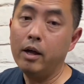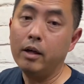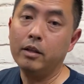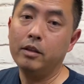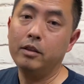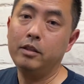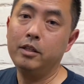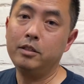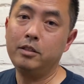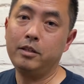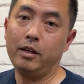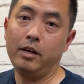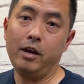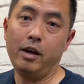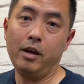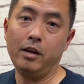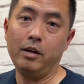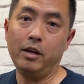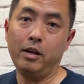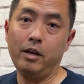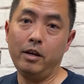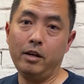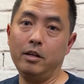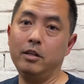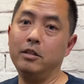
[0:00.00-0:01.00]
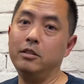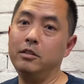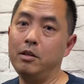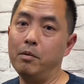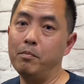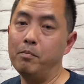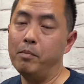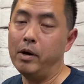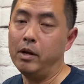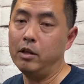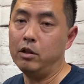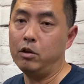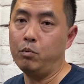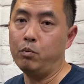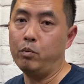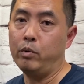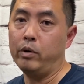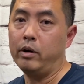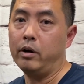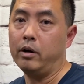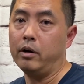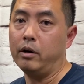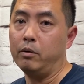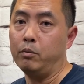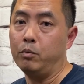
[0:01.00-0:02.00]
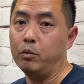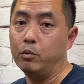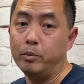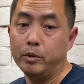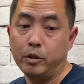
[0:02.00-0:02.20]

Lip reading: This again is the month where we'll